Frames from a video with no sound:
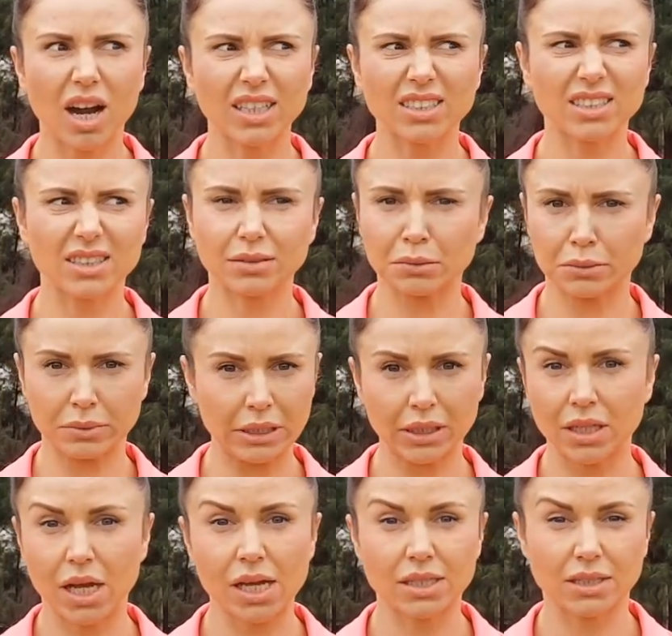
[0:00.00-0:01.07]
I didn't
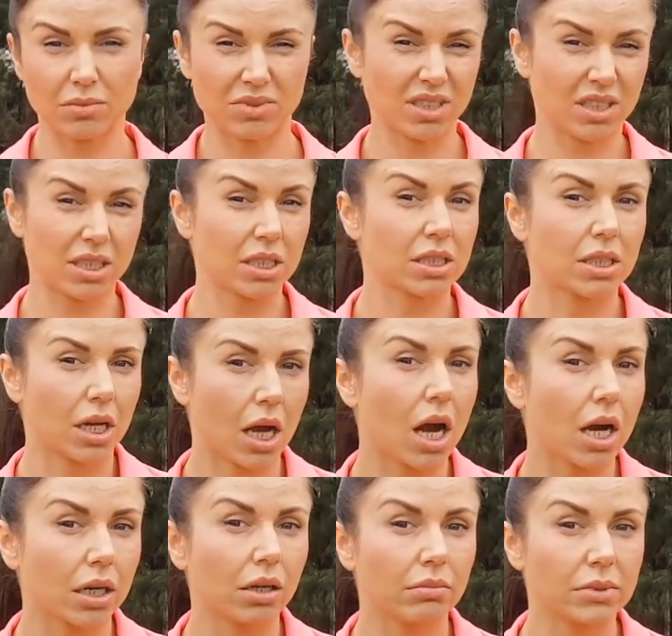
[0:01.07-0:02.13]
realize it was just a
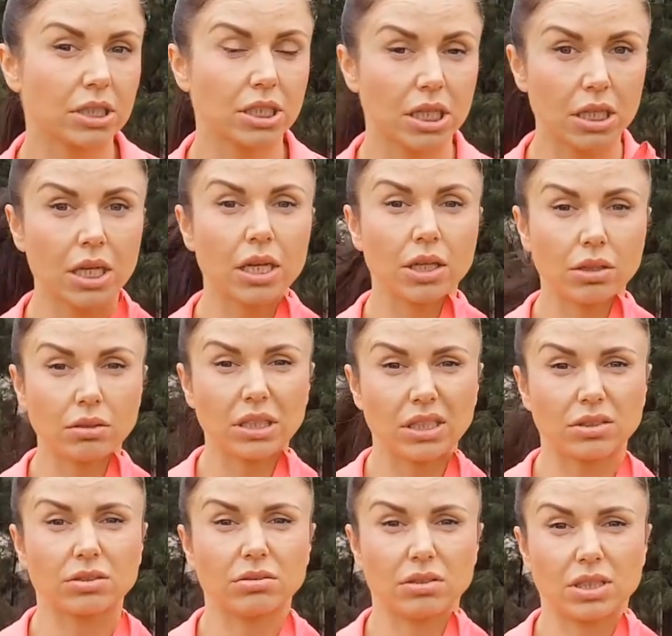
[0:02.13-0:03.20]
cardio machine and you
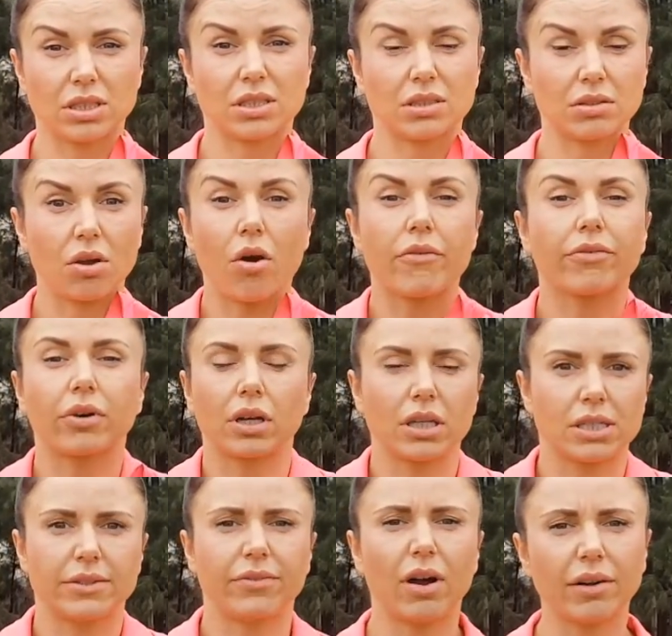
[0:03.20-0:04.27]
need to just go for at
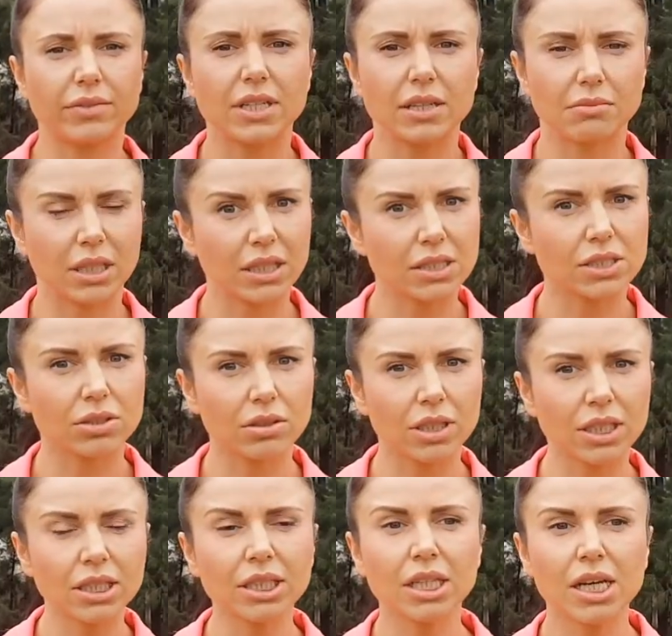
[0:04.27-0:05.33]
least 5-10 minutes on
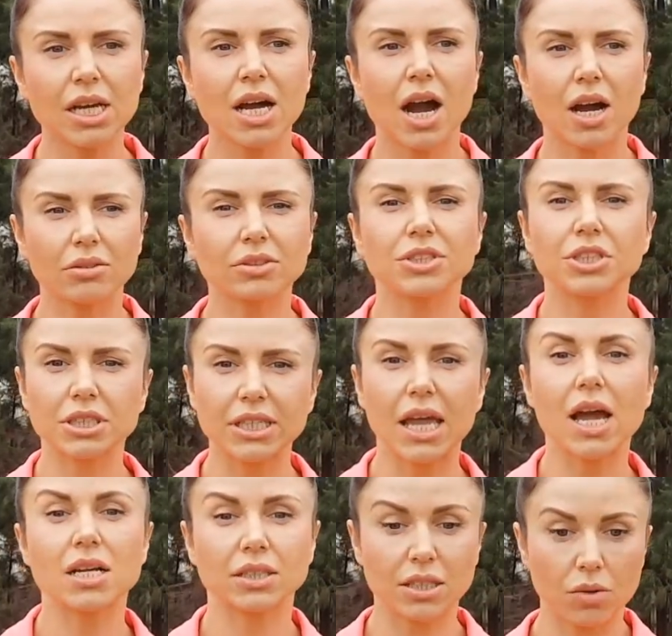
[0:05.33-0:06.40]
it. I was just
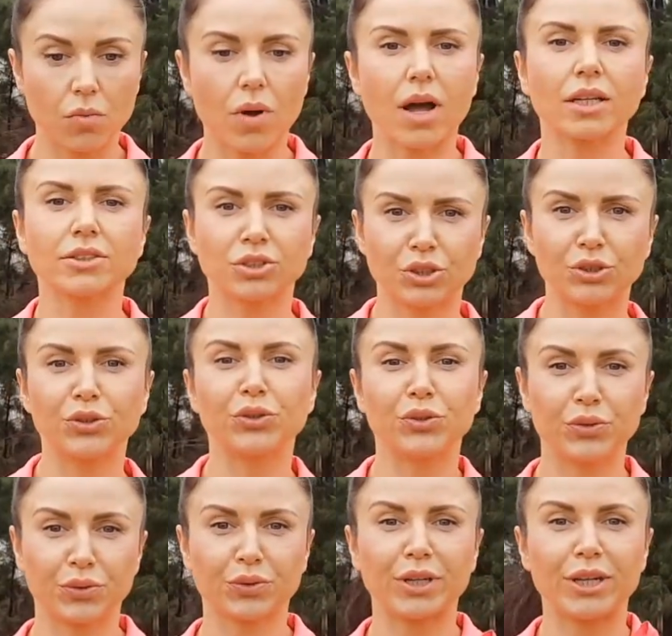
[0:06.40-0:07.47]
counting 1,
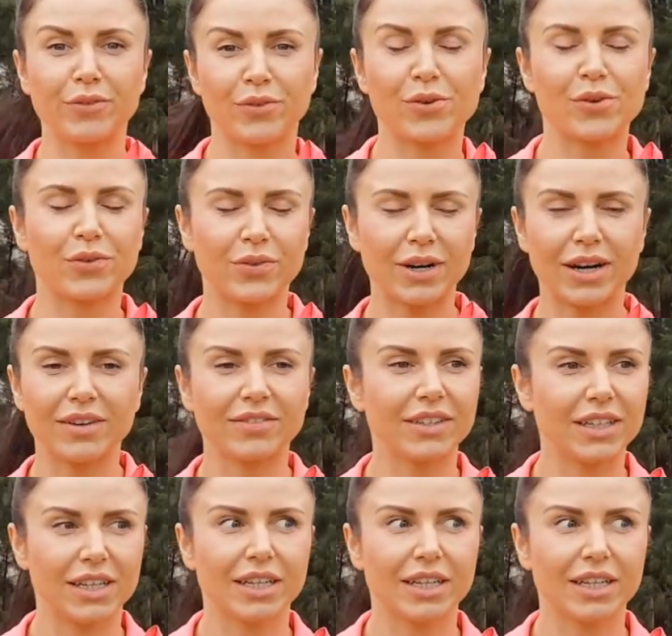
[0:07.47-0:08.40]
2, 3, 4, 5.